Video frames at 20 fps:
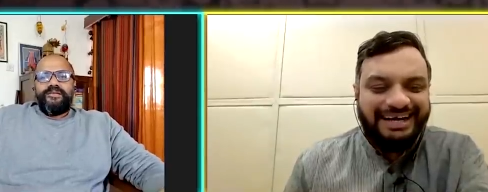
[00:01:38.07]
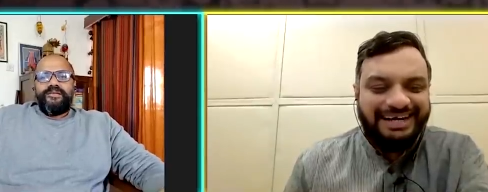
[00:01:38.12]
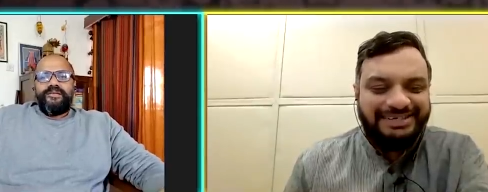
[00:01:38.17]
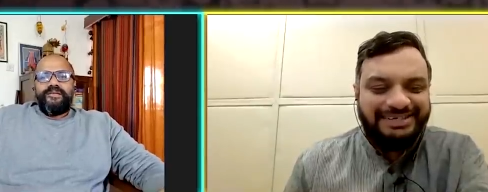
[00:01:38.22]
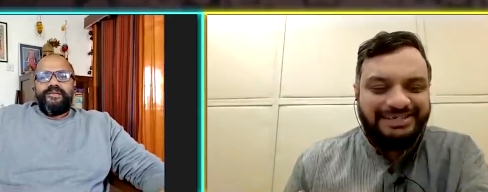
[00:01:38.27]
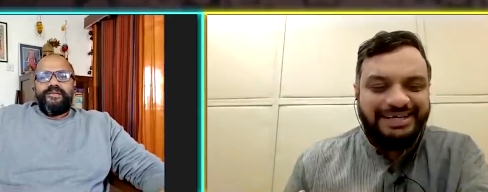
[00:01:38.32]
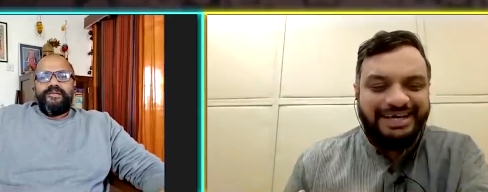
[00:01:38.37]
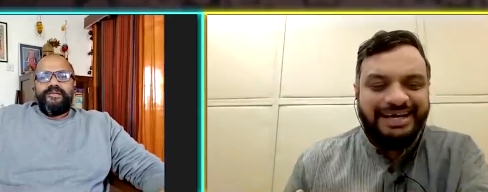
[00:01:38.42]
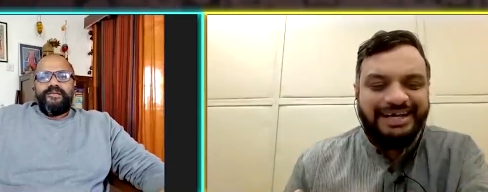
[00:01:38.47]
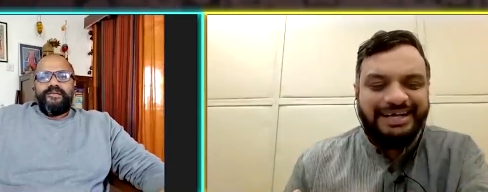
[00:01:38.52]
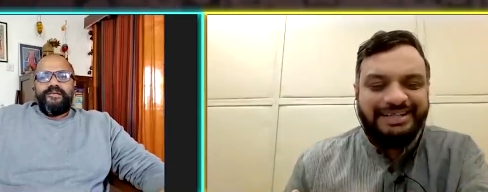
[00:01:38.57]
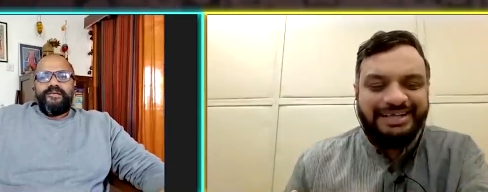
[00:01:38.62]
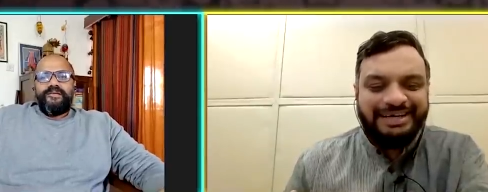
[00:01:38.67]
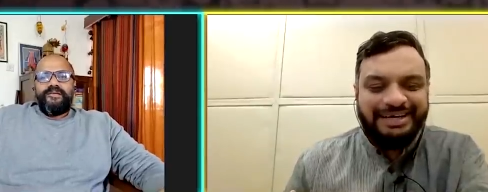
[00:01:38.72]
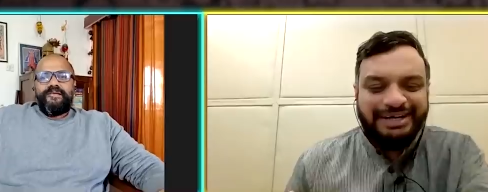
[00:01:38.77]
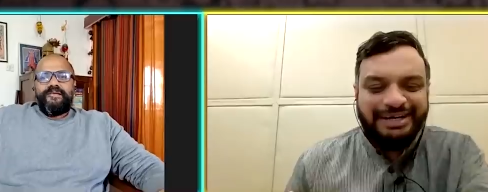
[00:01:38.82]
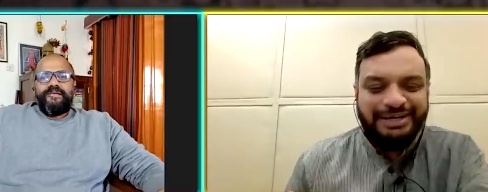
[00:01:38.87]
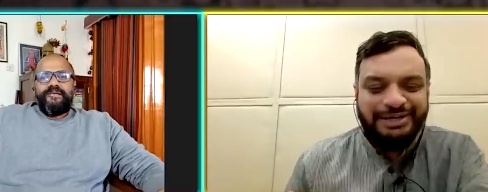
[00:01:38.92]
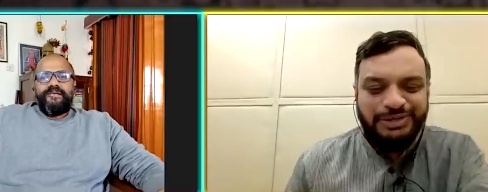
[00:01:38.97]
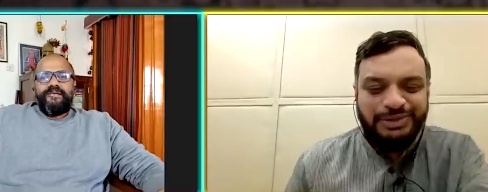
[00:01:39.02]
Speaker 1: say,
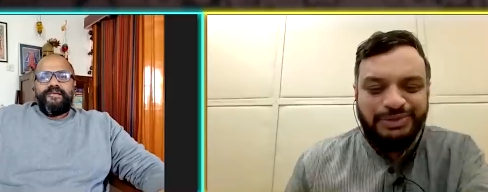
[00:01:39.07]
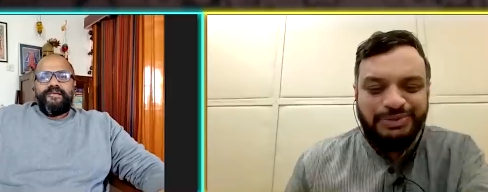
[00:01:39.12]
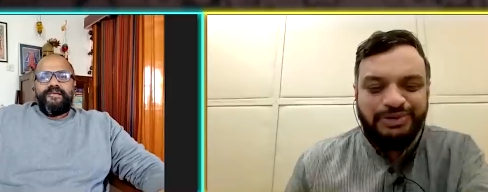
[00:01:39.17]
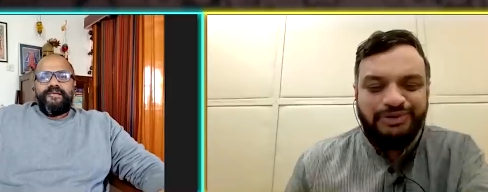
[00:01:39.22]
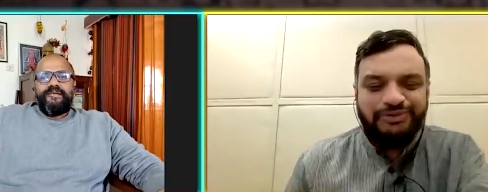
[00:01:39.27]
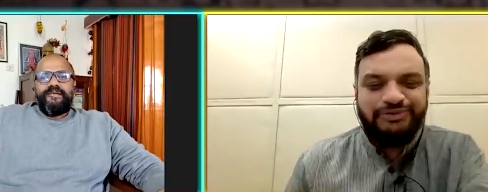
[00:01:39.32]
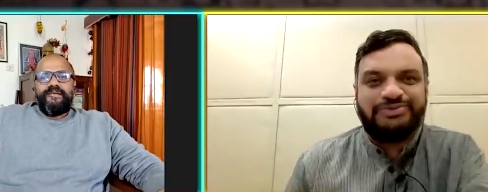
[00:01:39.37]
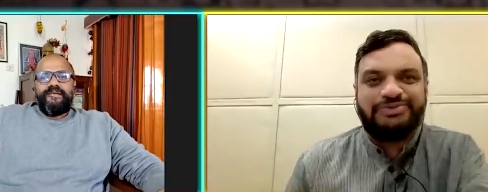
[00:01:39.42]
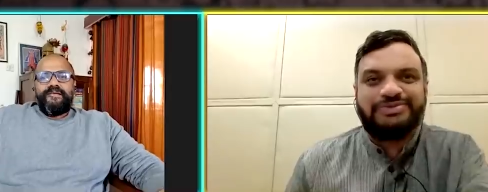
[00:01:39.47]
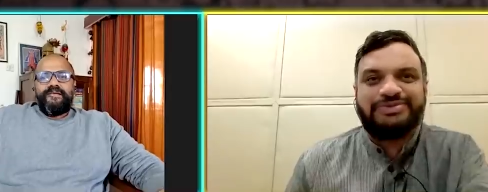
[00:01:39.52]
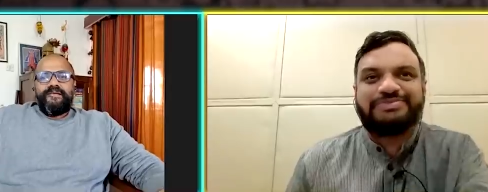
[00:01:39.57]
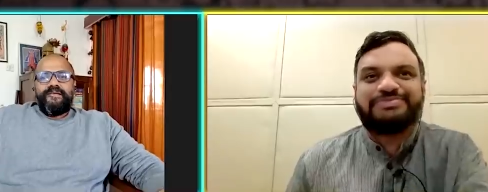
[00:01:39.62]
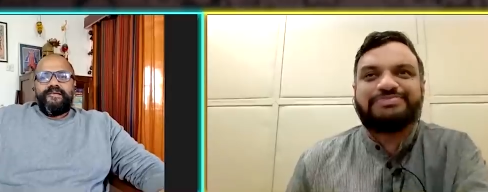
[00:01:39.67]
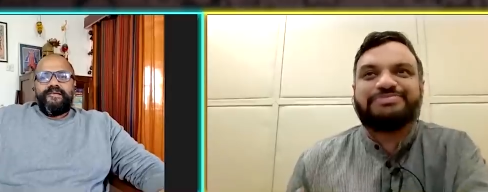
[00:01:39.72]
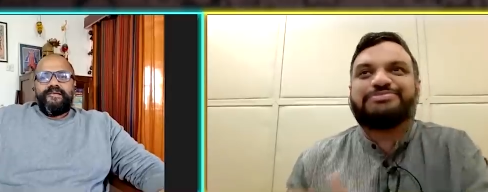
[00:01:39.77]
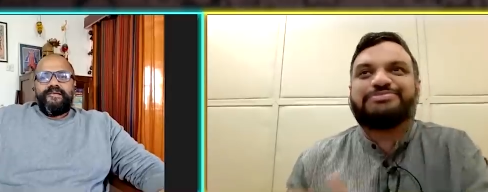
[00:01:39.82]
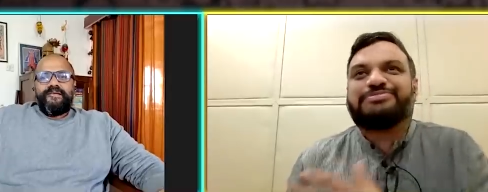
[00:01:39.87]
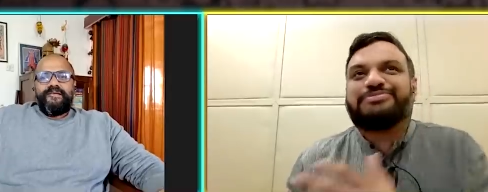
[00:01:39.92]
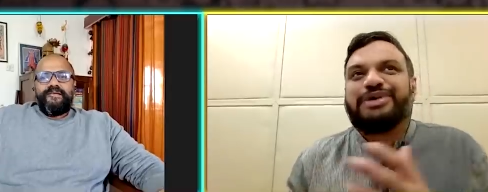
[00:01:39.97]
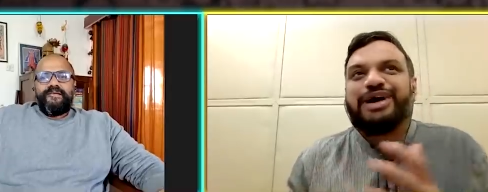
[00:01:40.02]
the issue of
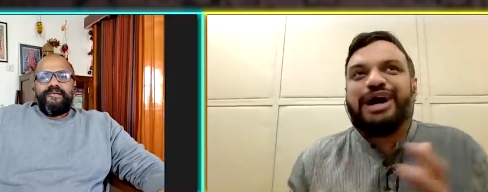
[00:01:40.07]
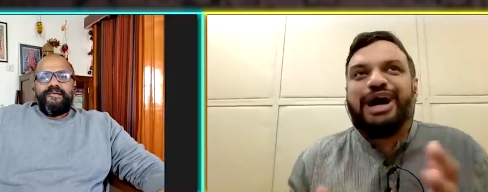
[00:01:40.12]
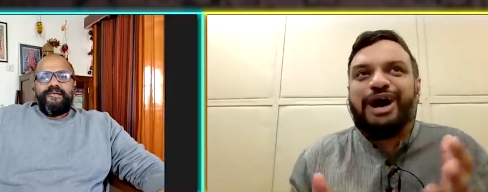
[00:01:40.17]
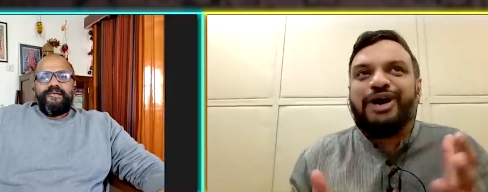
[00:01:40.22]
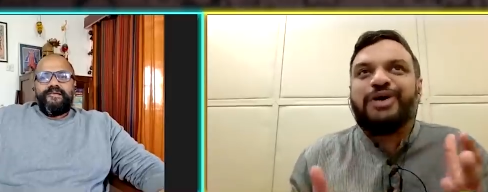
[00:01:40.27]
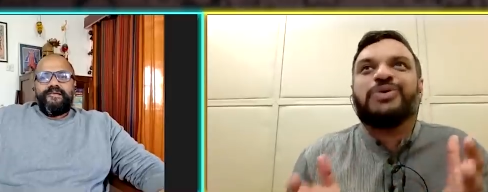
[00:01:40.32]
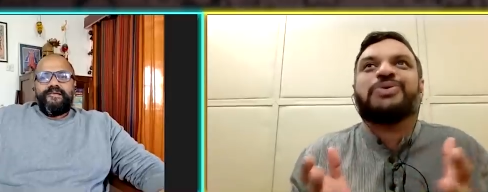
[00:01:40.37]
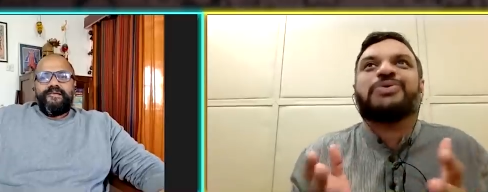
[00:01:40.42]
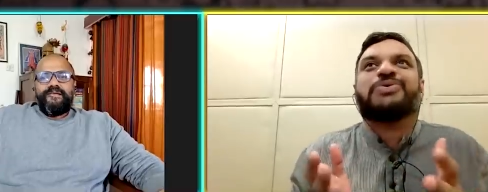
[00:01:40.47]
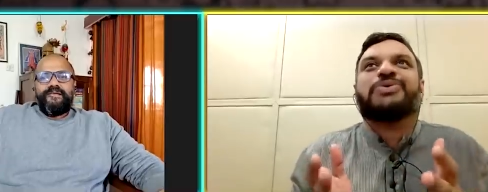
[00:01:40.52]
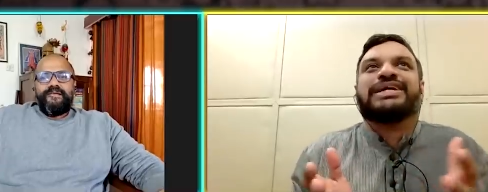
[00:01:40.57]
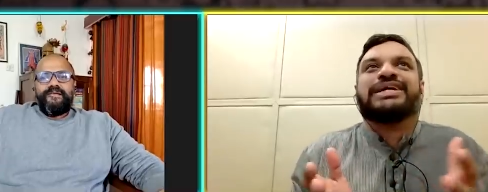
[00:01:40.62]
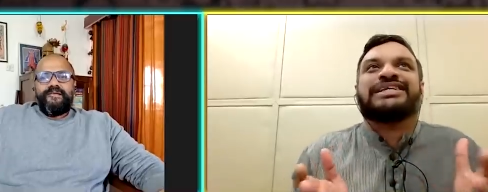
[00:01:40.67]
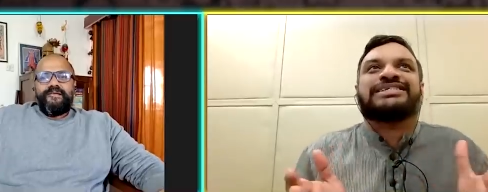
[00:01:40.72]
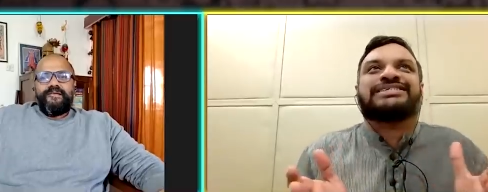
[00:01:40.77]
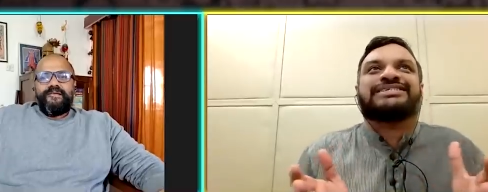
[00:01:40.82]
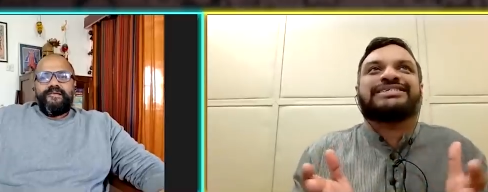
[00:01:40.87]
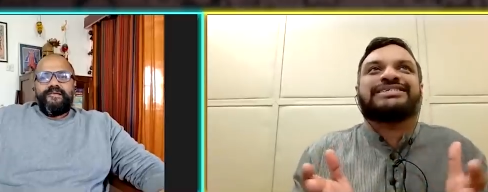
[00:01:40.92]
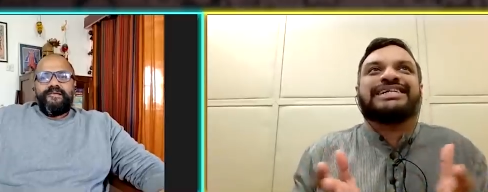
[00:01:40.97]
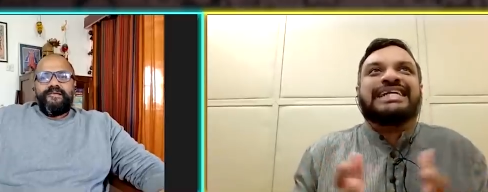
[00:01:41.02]
how is